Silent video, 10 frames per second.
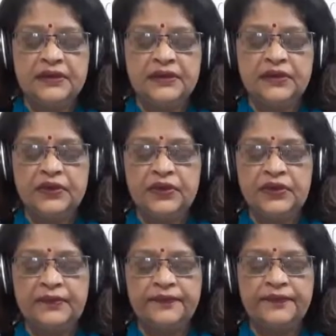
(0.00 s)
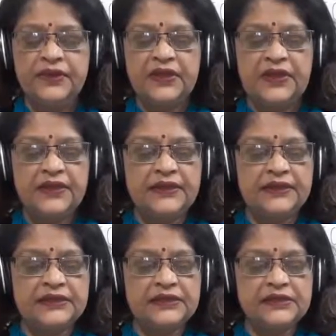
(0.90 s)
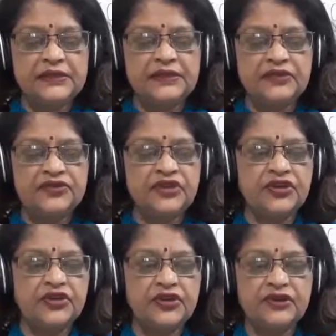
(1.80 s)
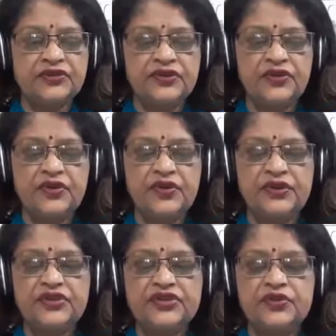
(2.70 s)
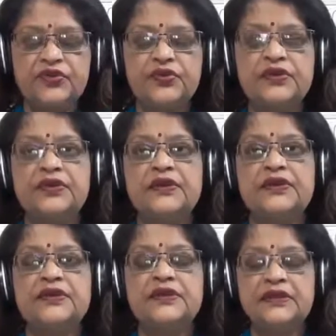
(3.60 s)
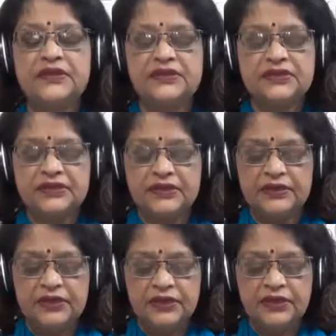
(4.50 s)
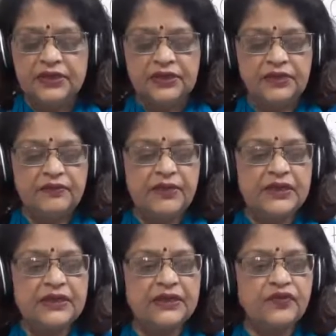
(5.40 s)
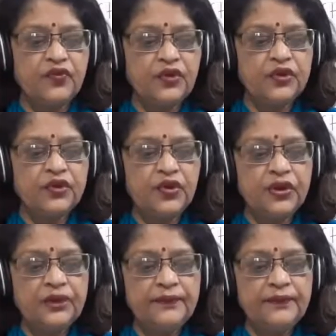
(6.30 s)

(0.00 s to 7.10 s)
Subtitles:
okay. And children, the Zerald is shown, he is making a phone call.